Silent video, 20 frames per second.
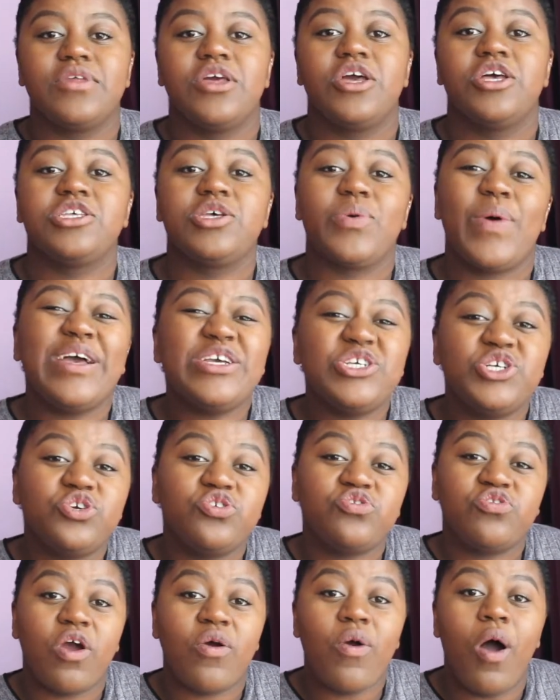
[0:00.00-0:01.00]
So as you
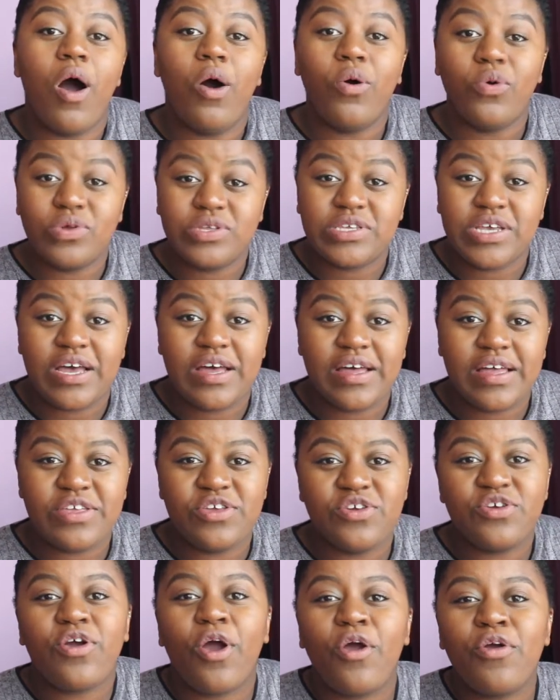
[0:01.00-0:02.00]
grow older and
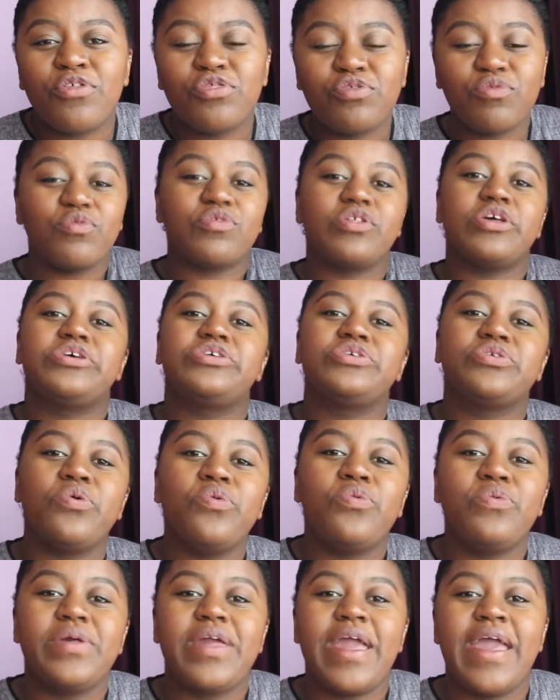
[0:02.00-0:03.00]
you go through the
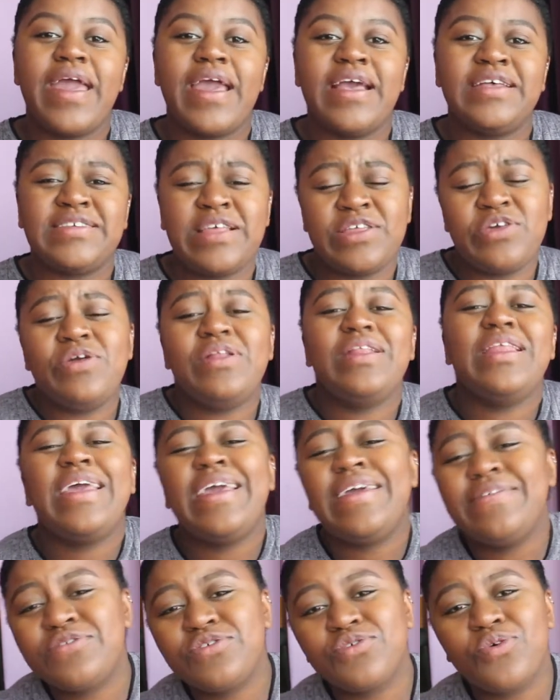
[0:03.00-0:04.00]
school years and you
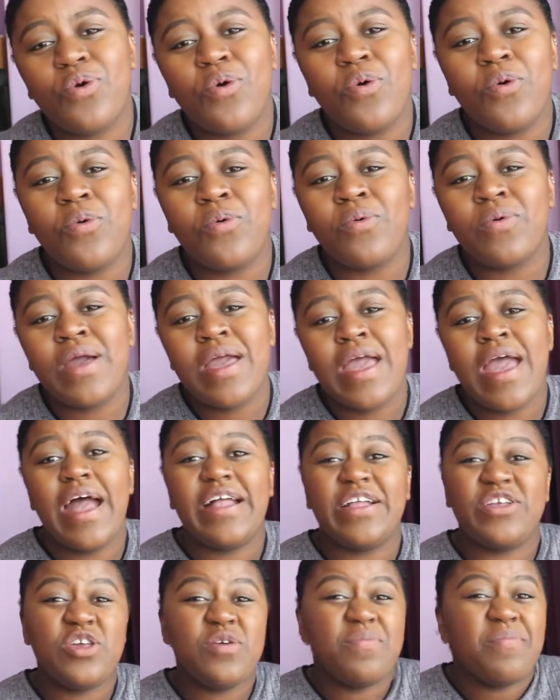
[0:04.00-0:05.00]
leave school
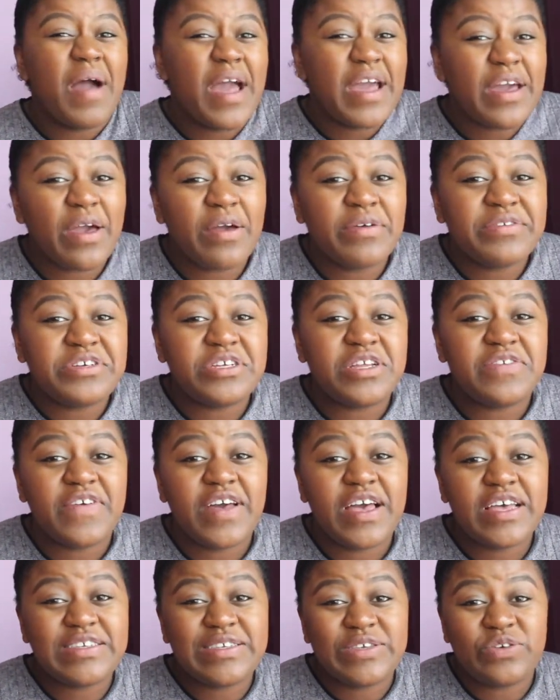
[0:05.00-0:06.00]
and you might go to
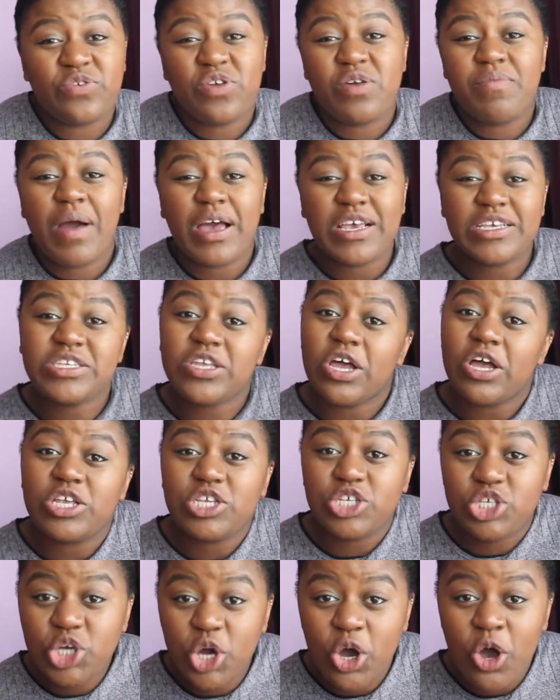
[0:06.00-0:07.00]
university or you might start a
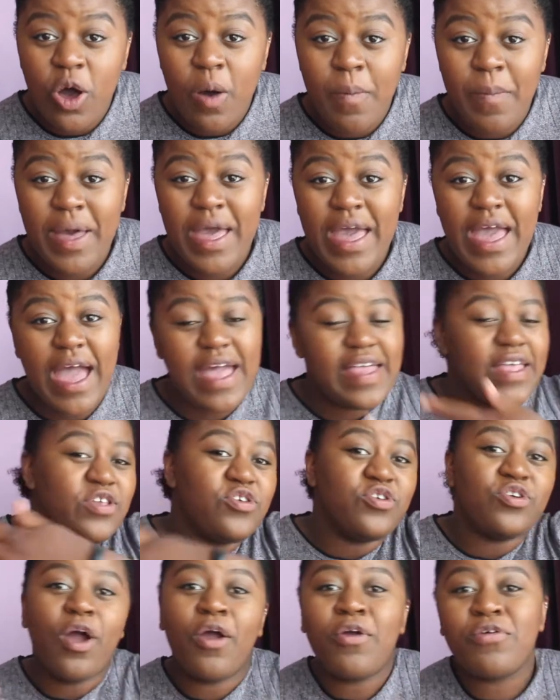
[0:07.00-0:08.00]
job and
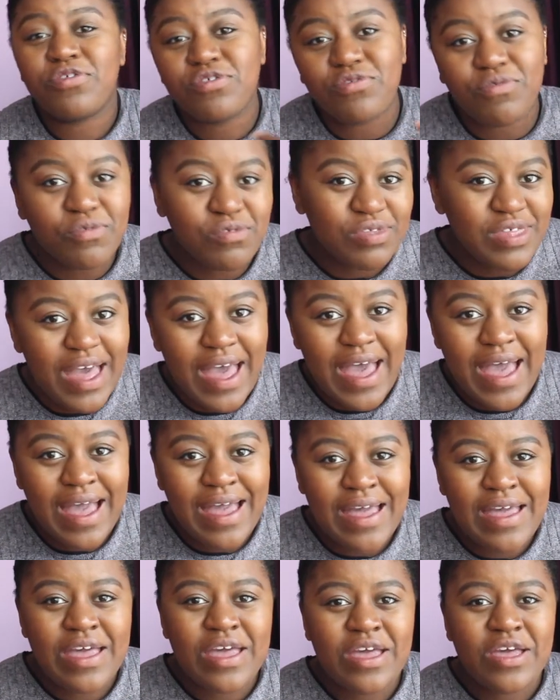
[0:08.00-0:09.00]
you go through that,
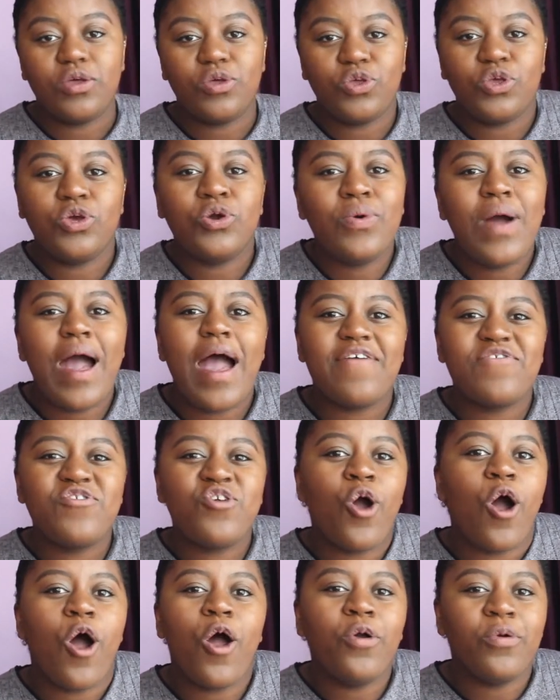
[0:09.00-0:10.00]
you'll have
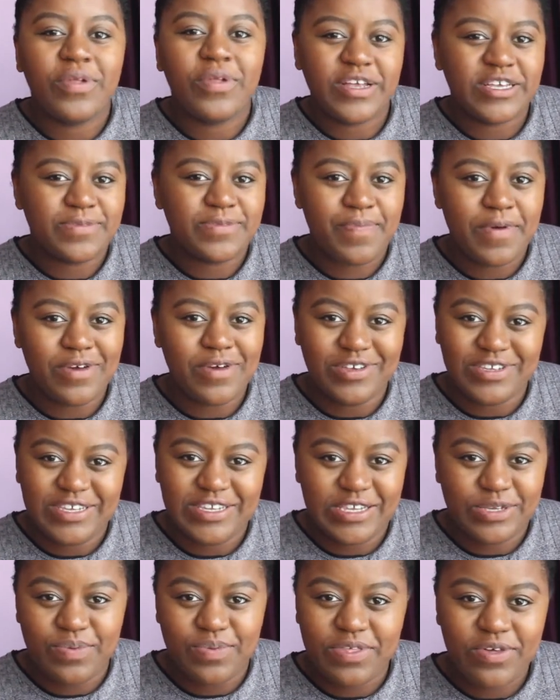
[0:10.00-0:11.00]
your own
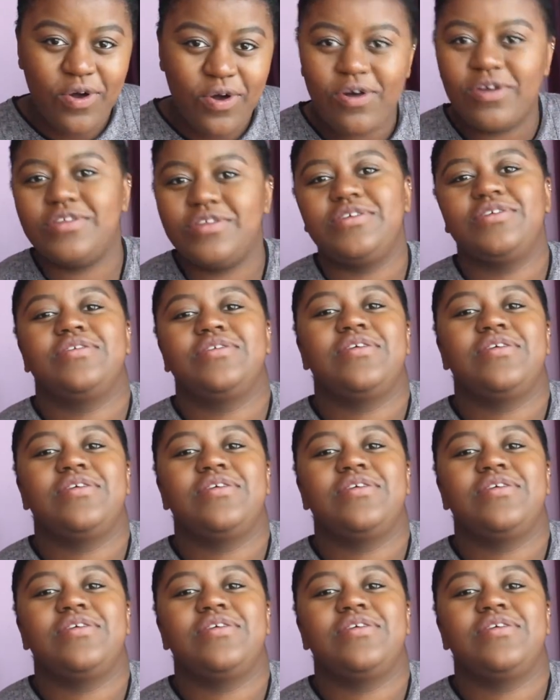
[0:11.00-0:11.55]
experiences with God.